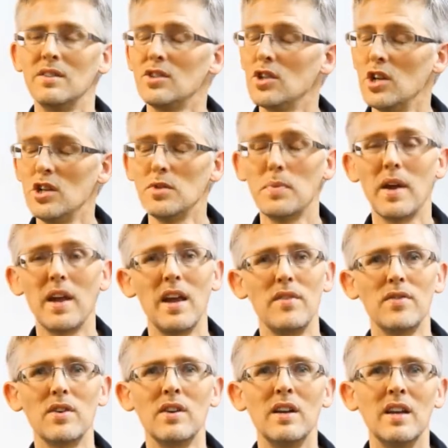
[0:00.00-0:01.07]
Changing
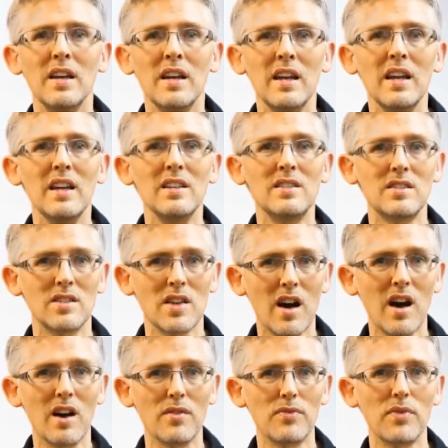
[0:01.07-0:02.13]
behavior is
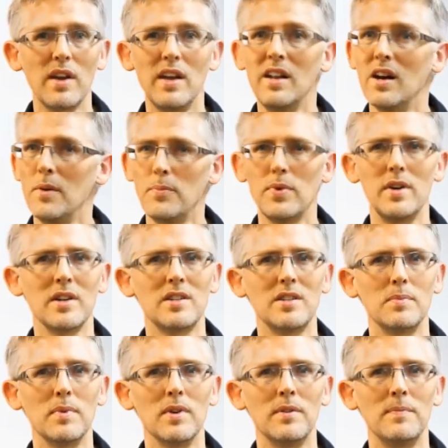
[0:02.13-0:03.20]
tough and
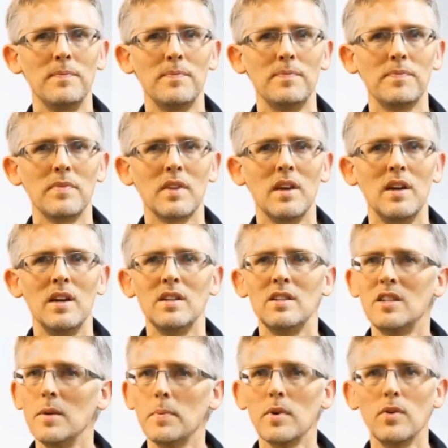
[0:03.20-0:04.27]
unpredictable.
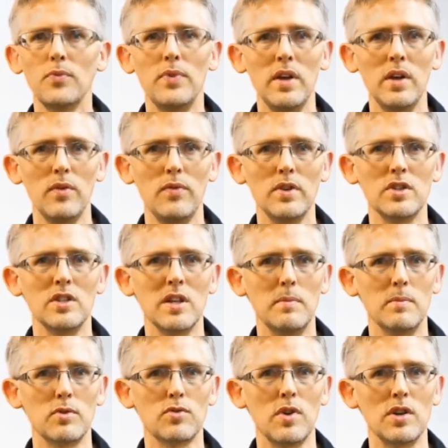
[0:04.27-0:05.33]
Typical Fatal Vision
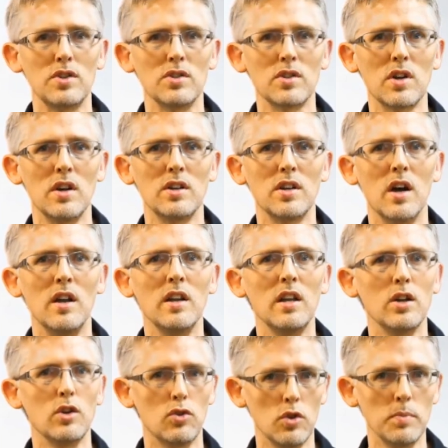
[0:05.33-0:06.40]
demonstrations are done
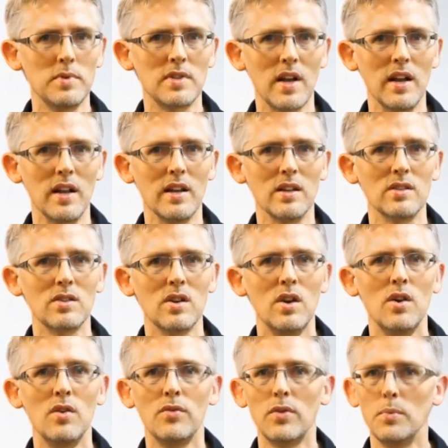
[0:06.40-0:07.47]
in group settings
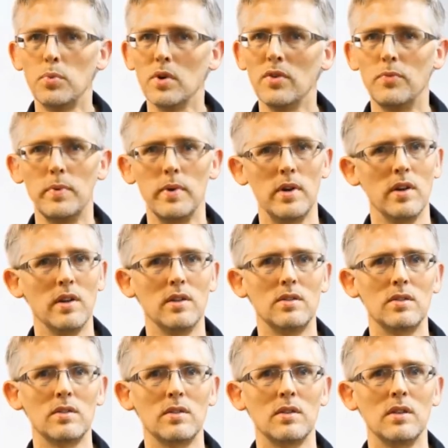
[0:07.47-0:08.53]
for brief
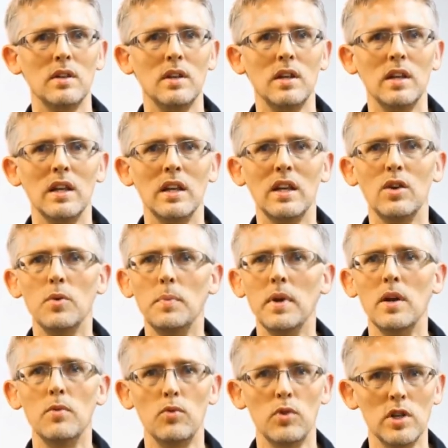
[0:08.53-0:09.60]
periods. It would be
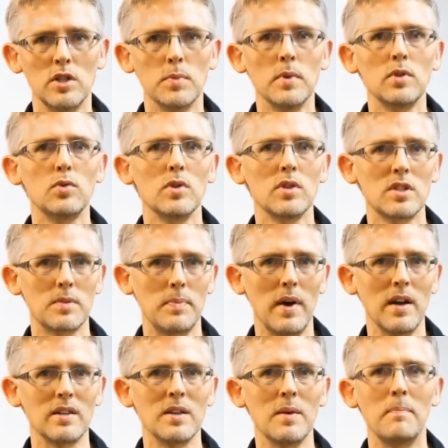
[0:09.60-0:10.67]
unreasonable to
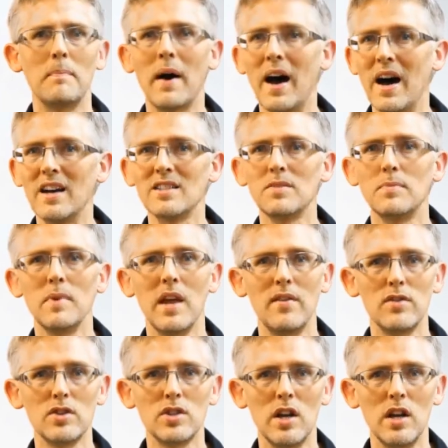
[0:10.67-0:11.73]
expect positive
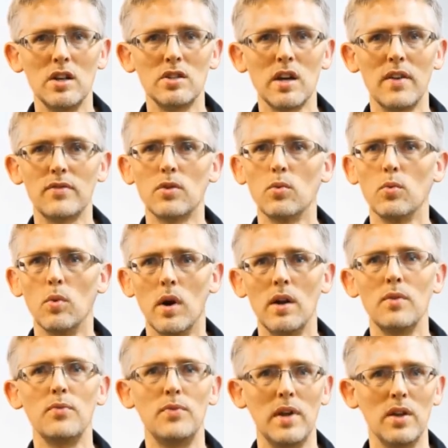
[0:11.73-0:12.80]
behavior change after
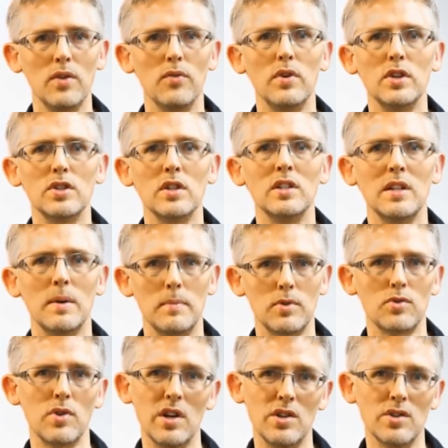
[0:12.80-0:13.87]
one Fatal Vision
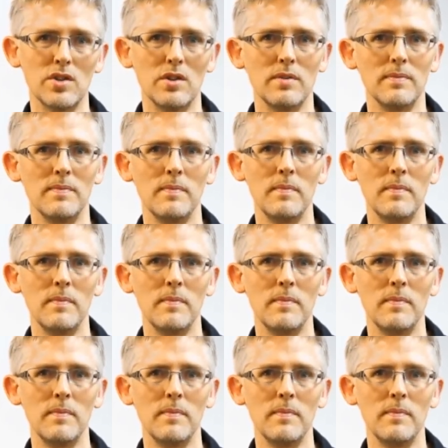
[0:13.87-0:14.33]
demonstration.